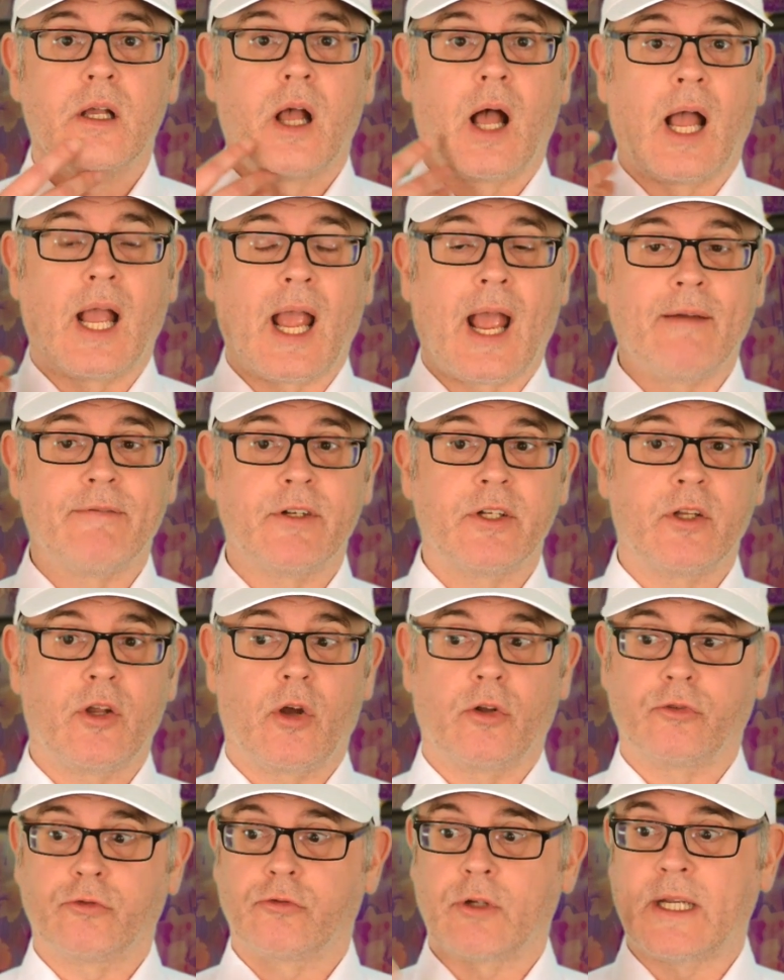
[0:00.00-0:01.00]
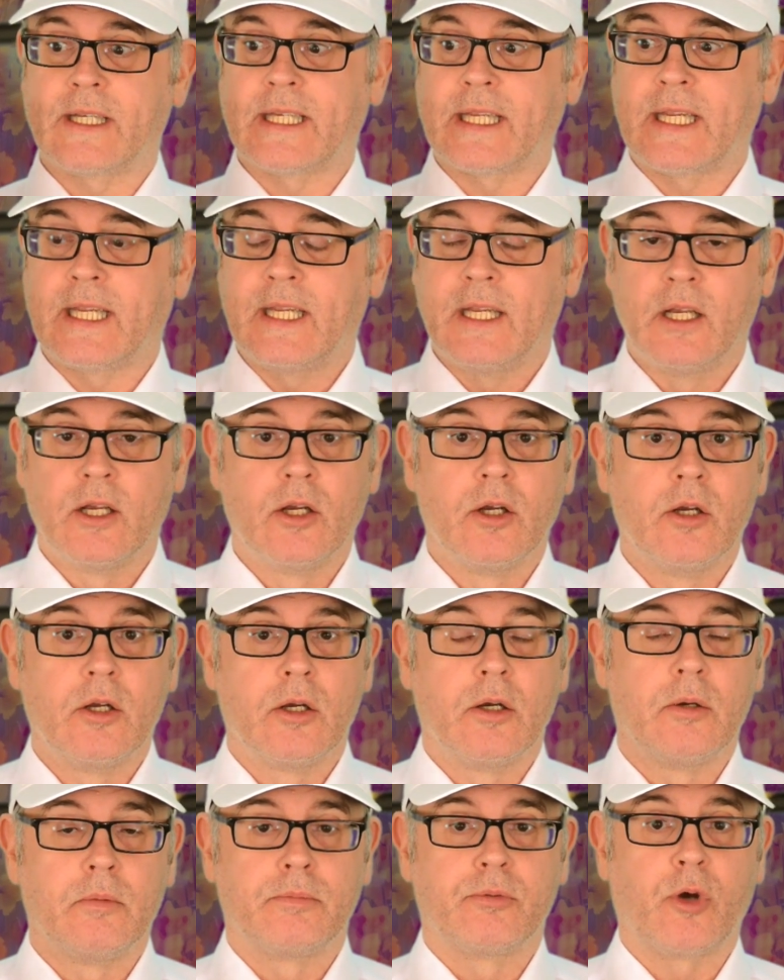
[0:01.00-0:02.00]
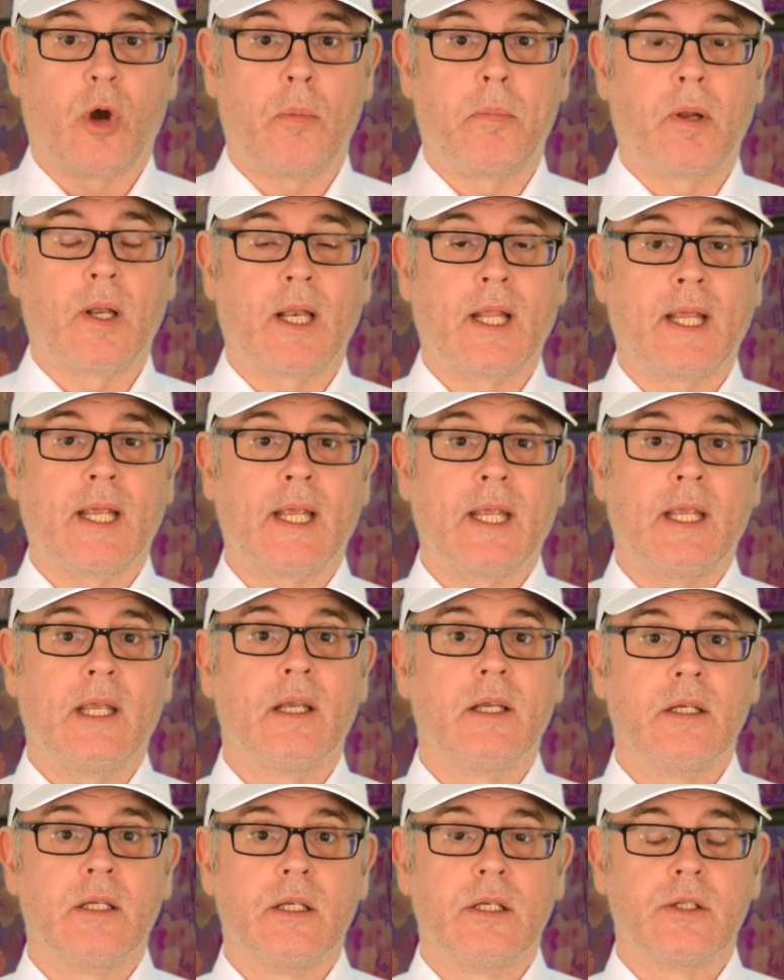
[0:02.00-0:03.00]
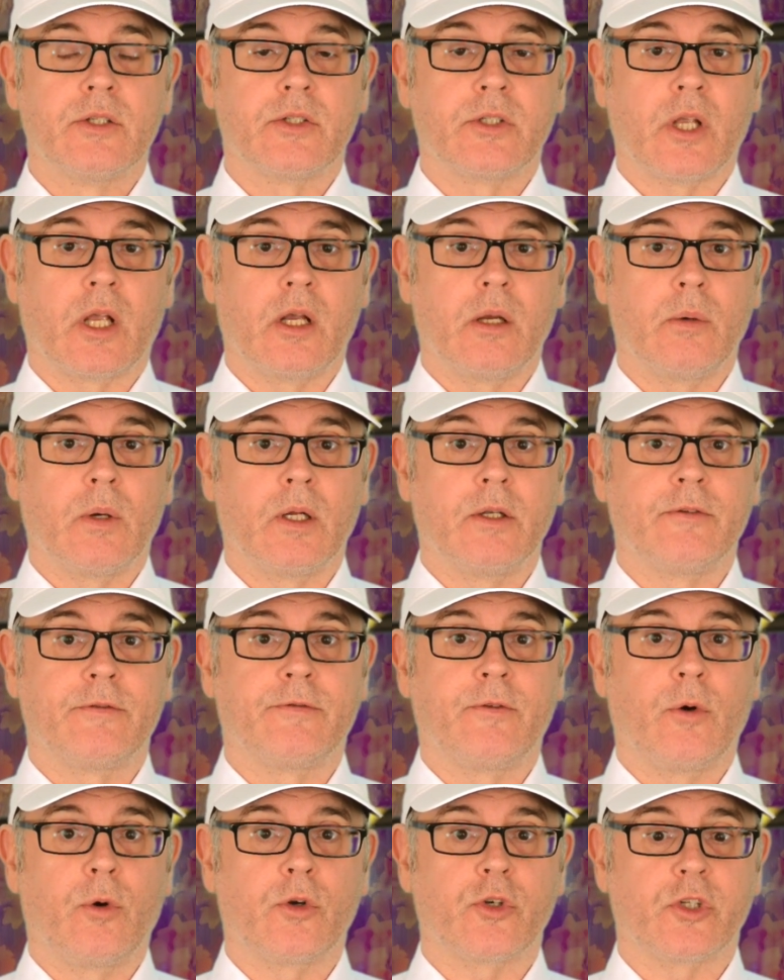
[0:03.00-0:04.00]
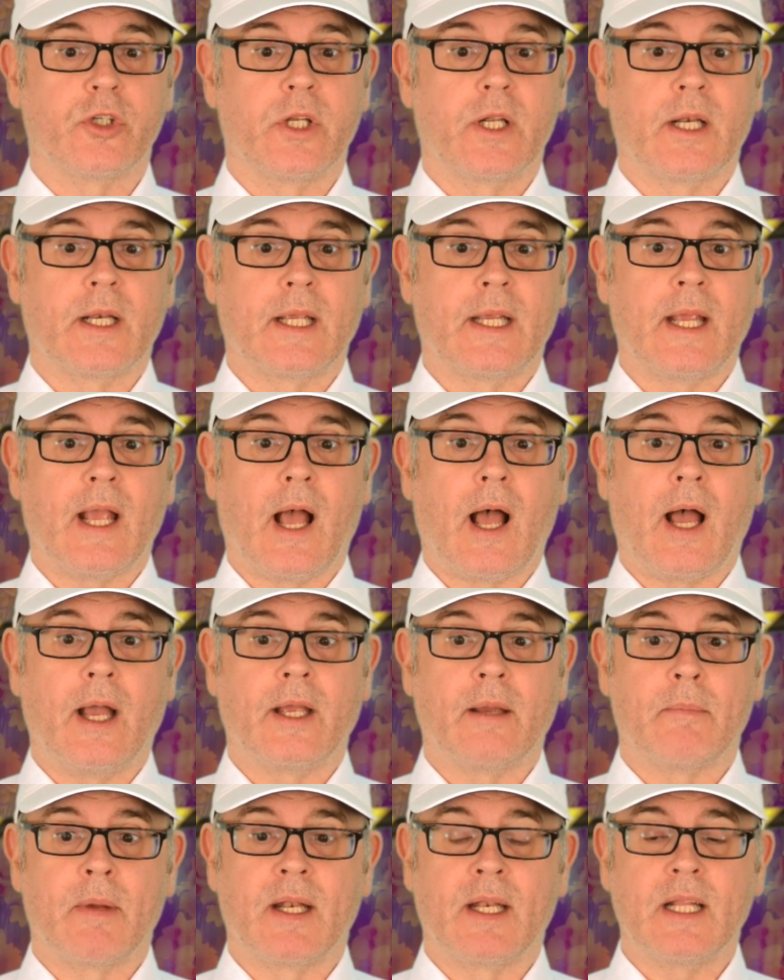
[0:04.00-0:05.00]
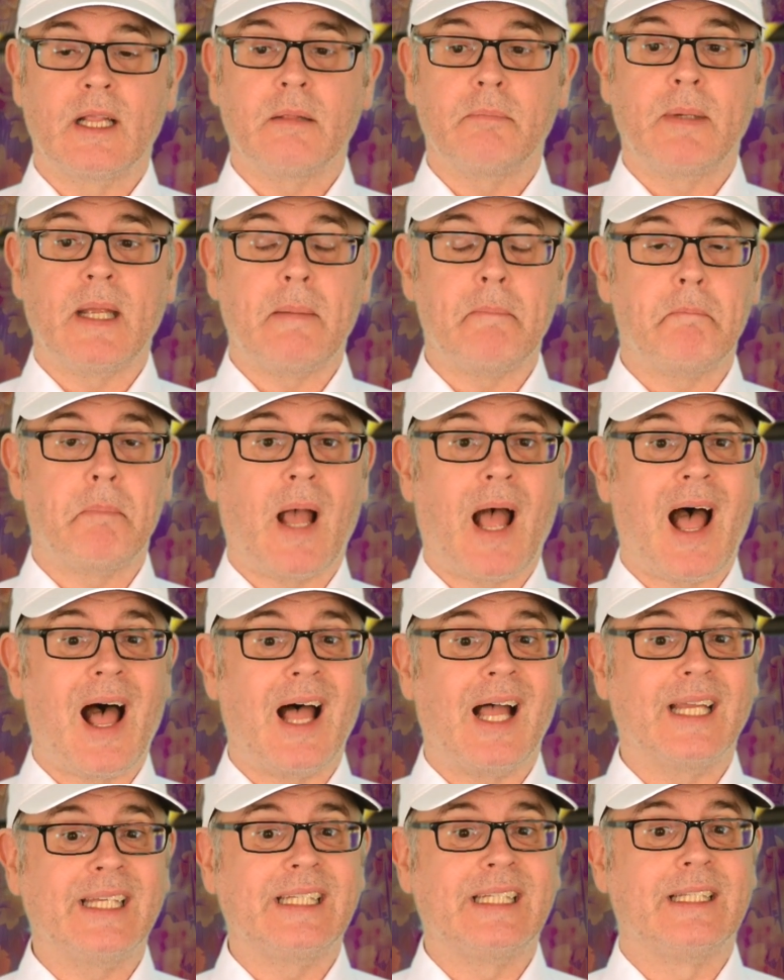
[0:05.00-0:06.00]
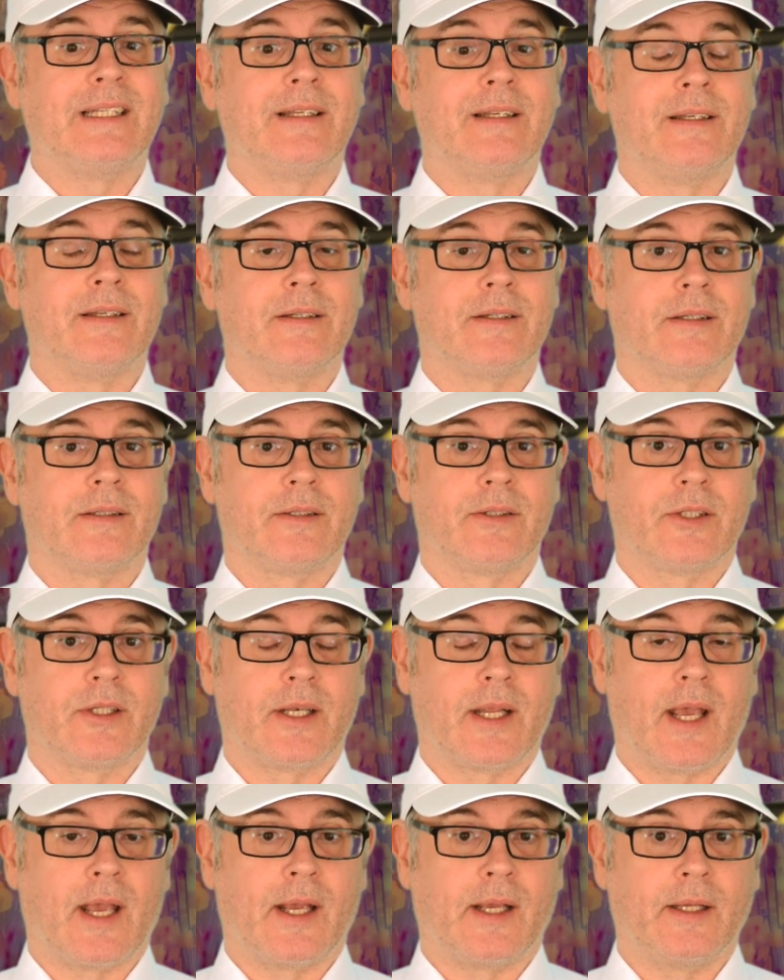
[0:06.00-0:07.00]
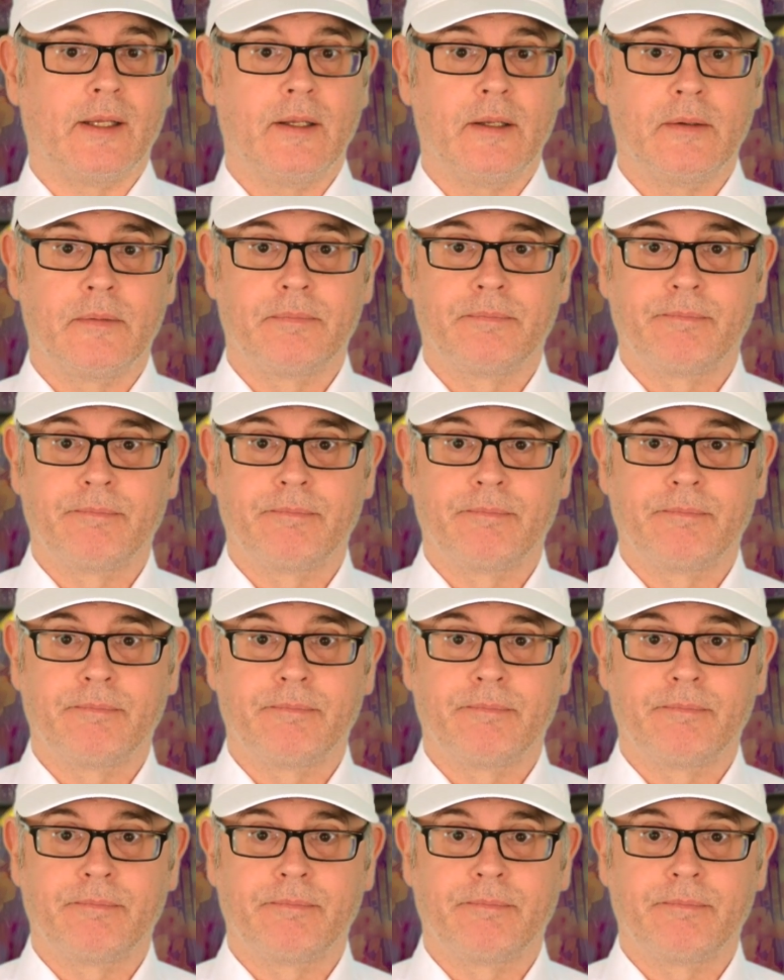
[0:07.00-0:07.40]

I haven't got ready properly. So, unfortunately, I am a little bit behind today,